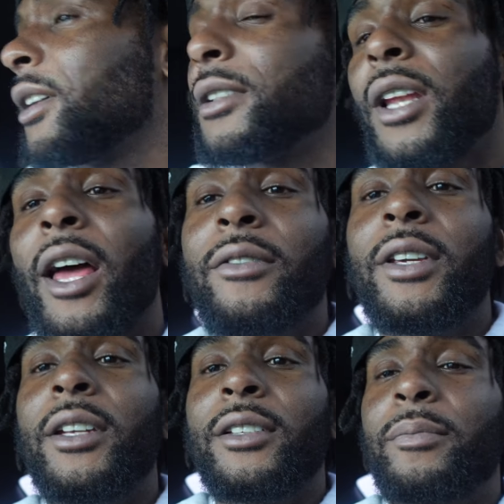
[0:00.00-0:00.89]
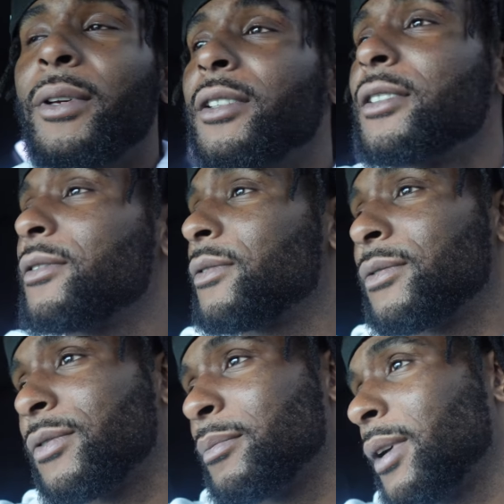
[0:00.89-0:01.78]
just life get expensive
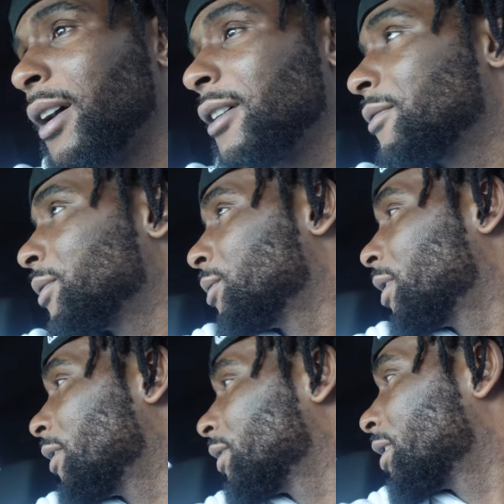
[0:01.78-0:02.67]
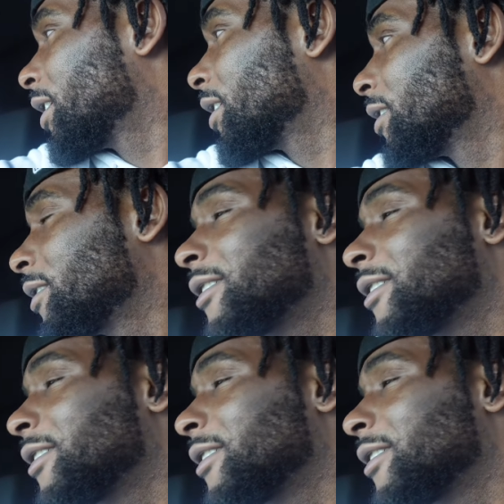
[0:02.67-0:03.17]
from buying food every day.